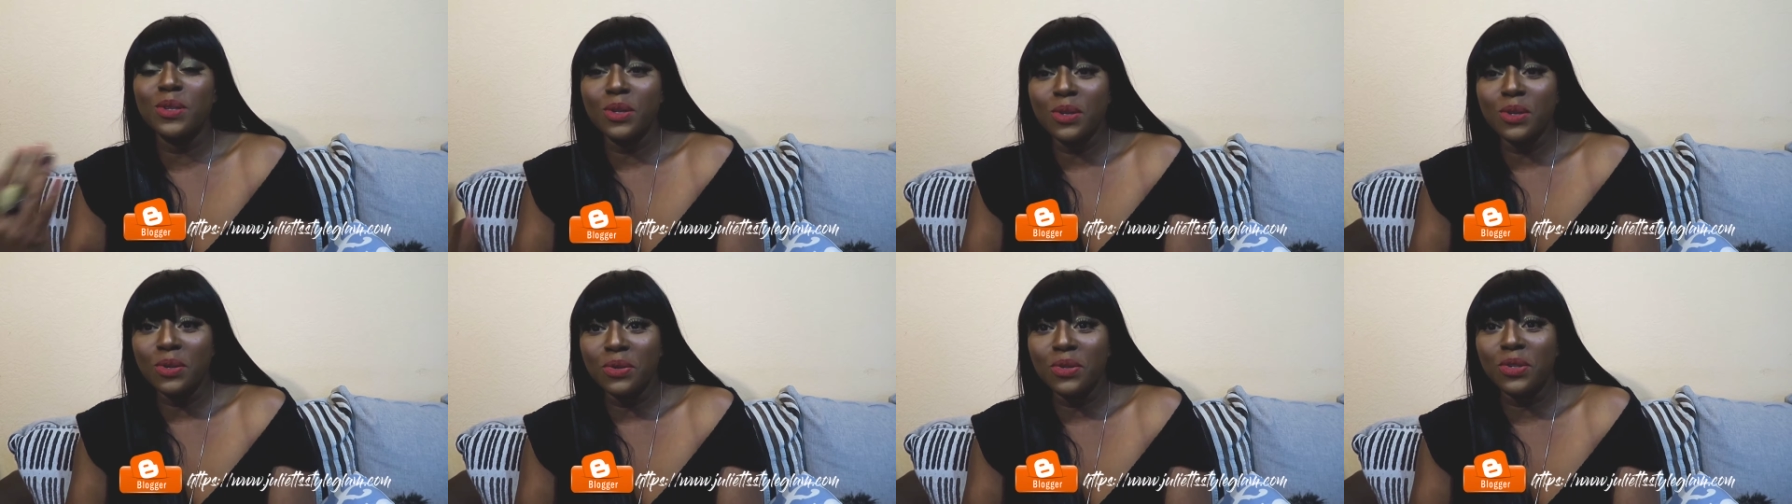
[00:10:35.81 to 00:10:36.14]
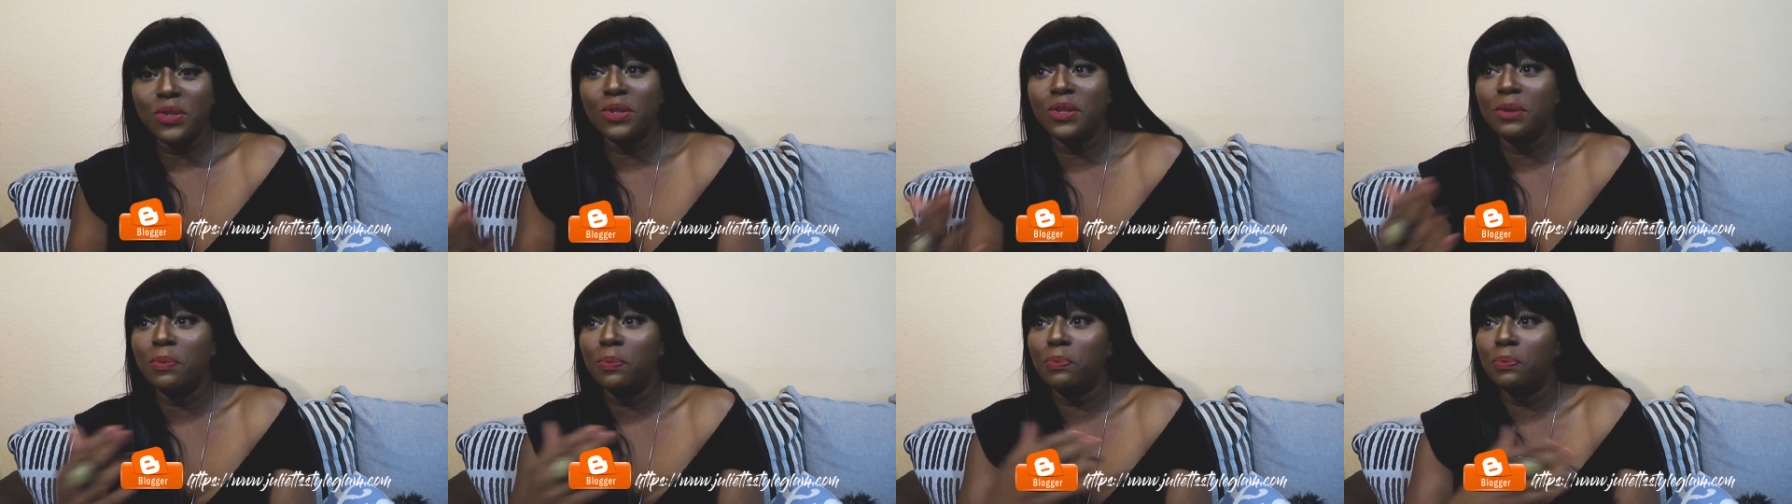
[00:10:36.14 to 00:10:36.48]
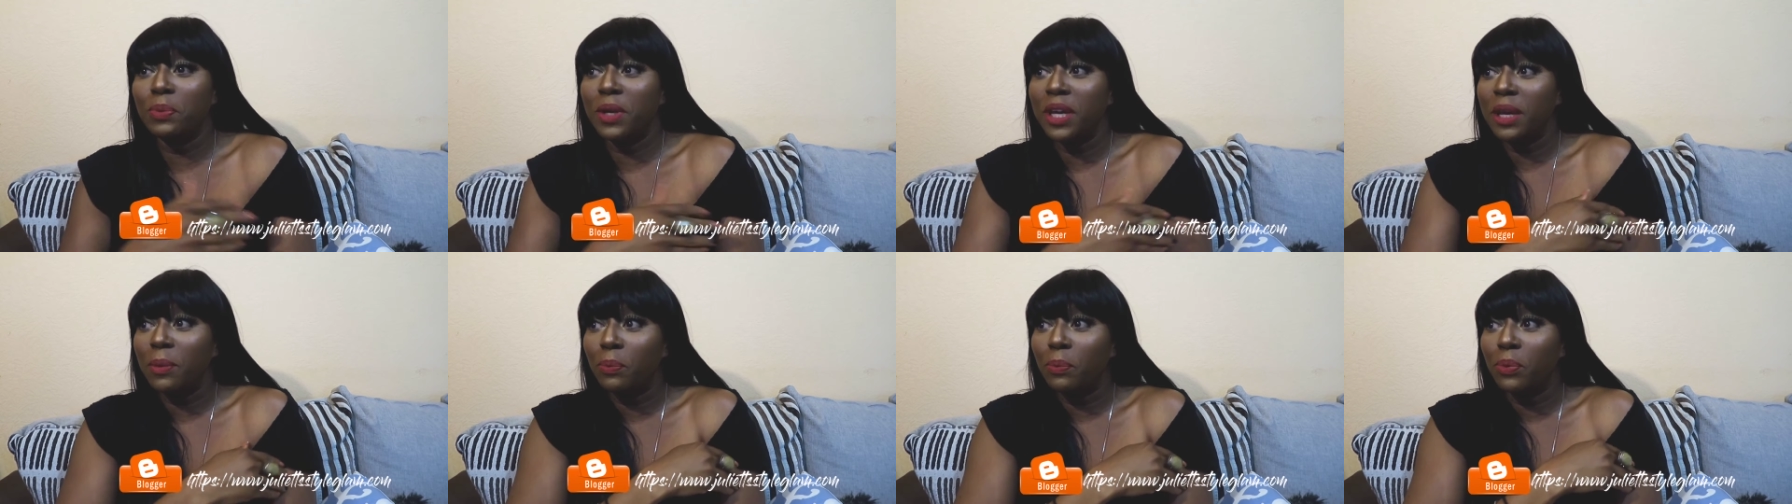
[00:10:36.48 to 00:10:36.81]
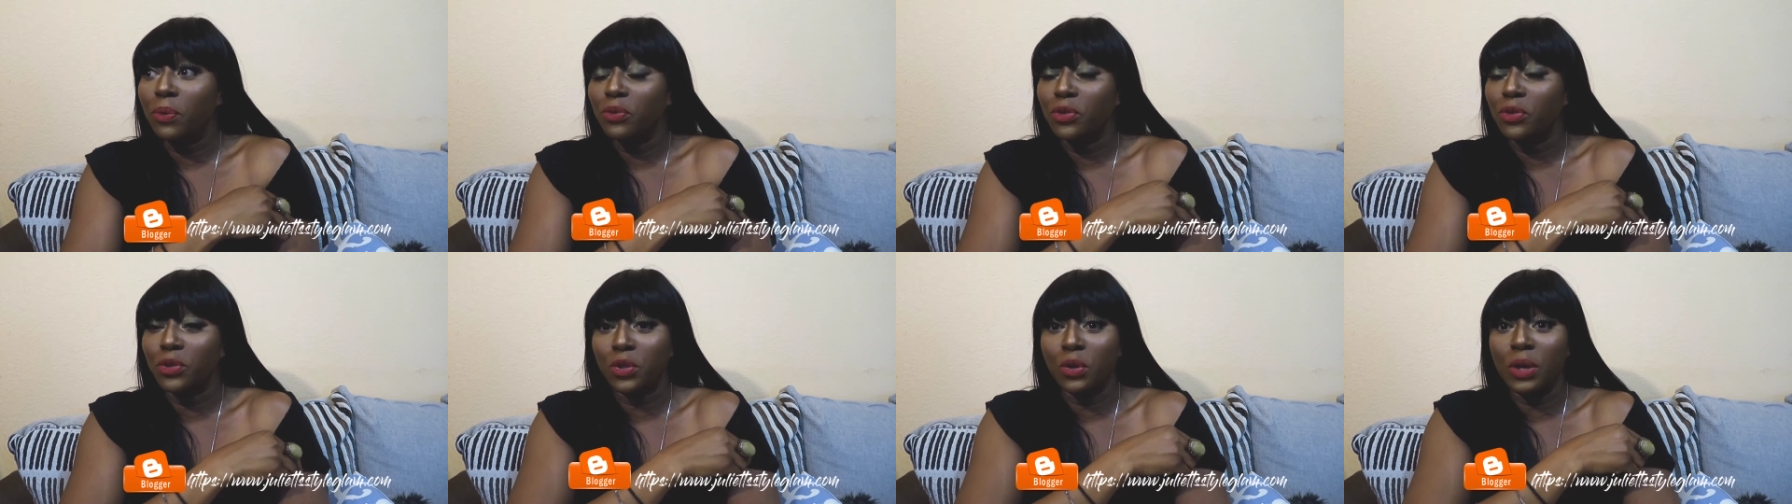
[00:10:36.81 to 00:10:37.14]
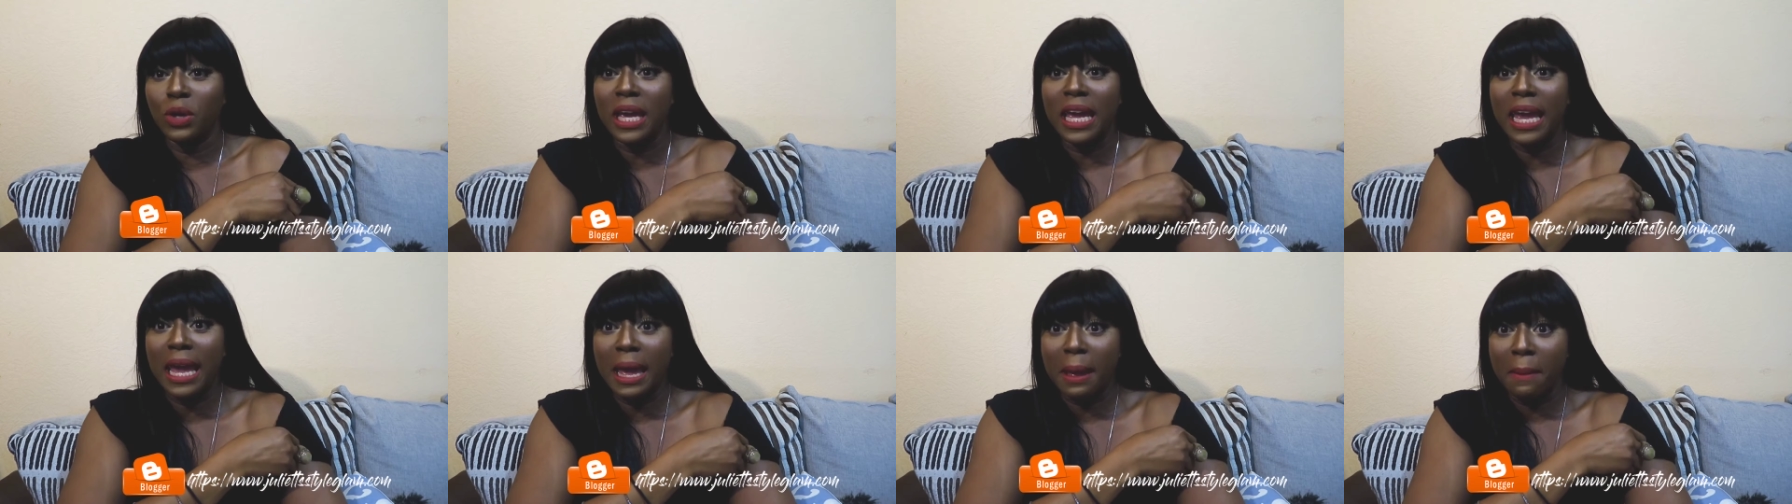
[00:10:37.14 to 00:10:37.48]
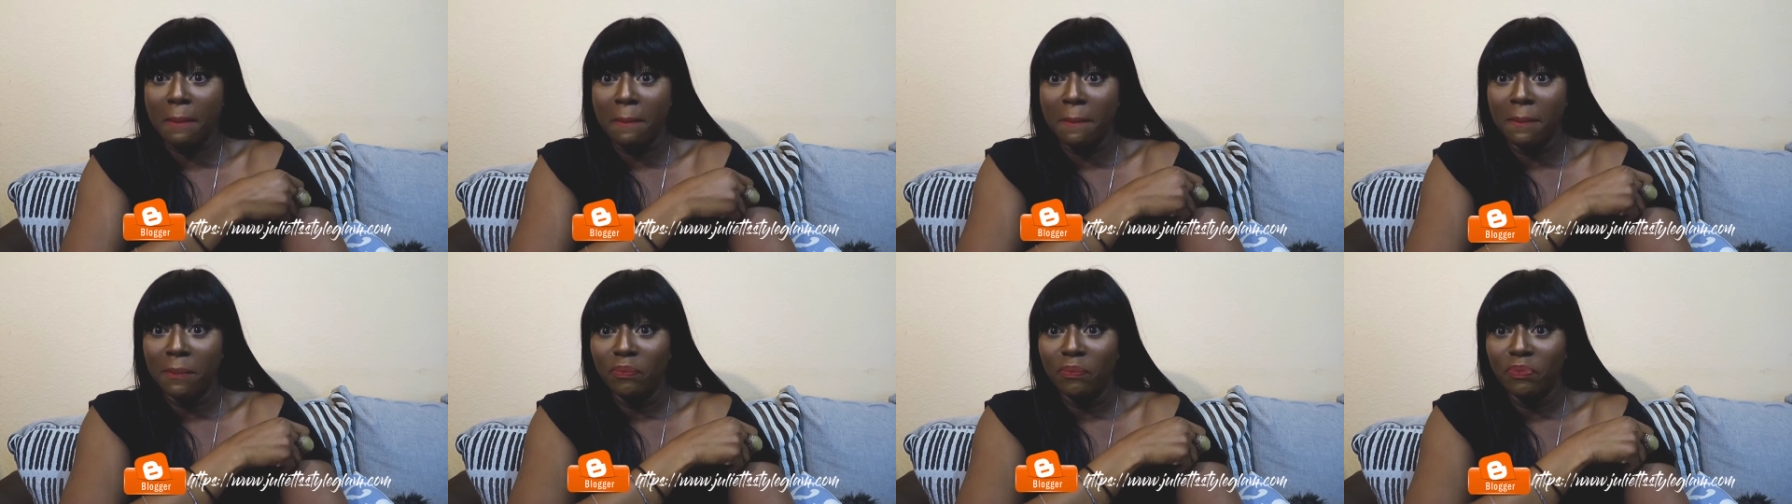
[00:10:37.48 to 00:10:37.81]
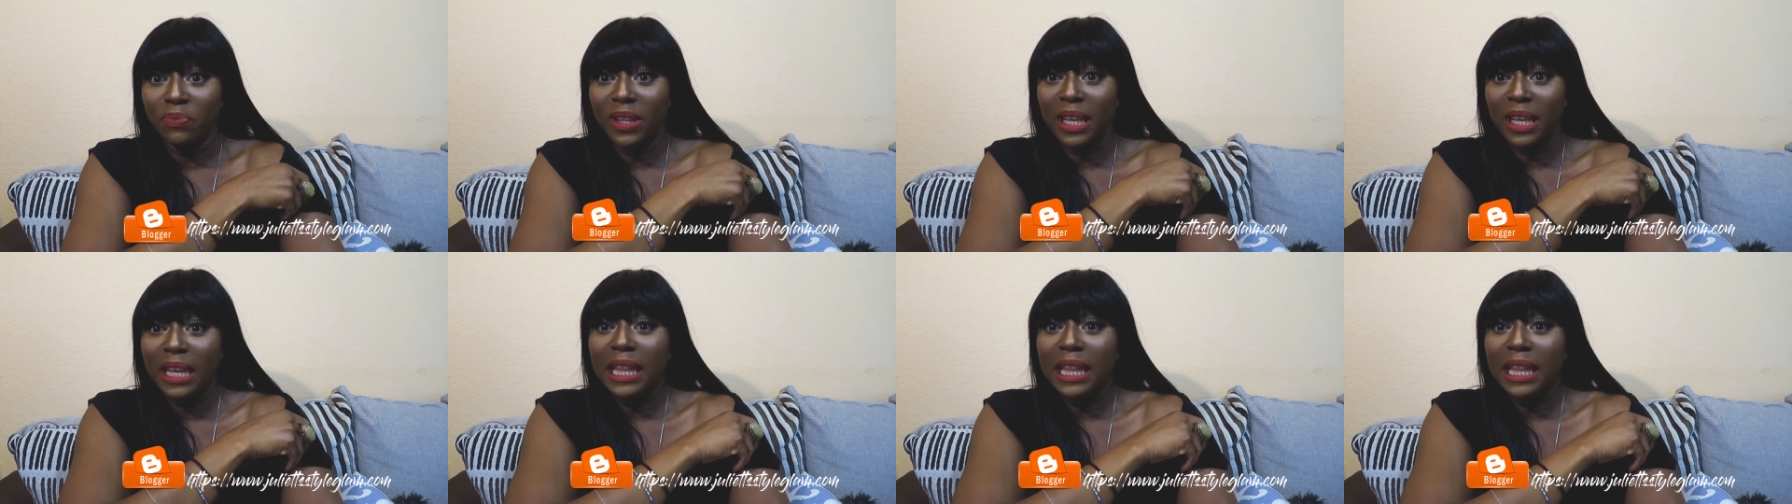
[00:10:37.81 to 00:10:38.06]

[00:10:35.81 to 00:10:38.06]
used to people to him.